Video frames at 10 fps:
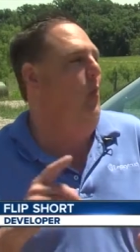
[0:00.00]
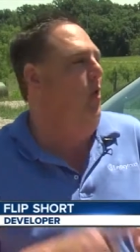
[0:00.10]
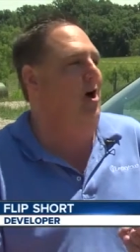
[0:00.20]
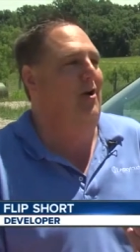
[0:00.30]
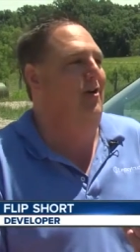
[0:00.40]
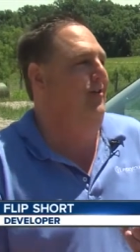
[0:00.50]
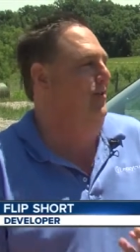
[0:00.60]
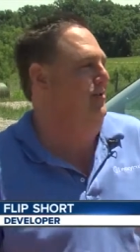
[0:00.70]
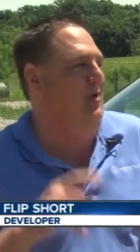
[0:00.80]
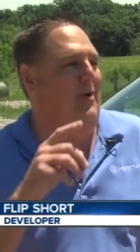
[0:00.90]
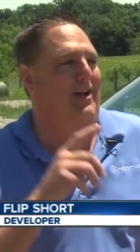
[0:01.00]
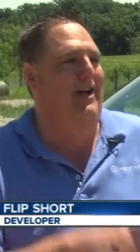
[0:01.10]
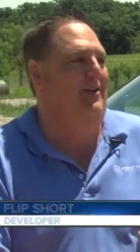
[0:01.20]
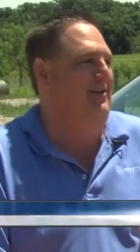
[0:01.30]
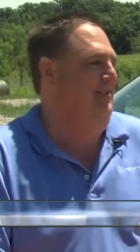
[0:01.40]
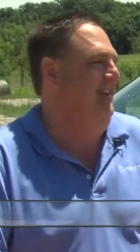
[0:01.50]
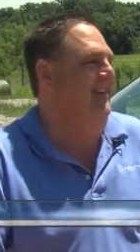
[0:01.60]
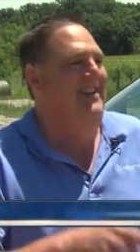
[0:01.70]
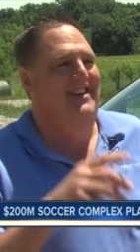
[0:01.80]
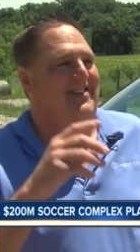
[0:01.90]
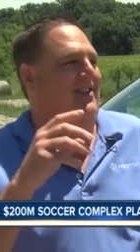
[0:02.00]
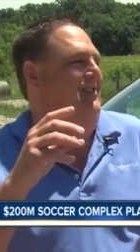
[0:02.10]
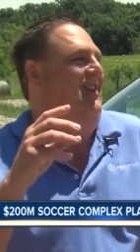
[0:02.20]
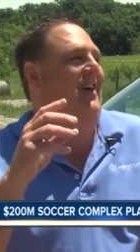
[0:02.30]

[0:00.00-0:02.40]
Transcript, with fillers: water, there's no electricity, there's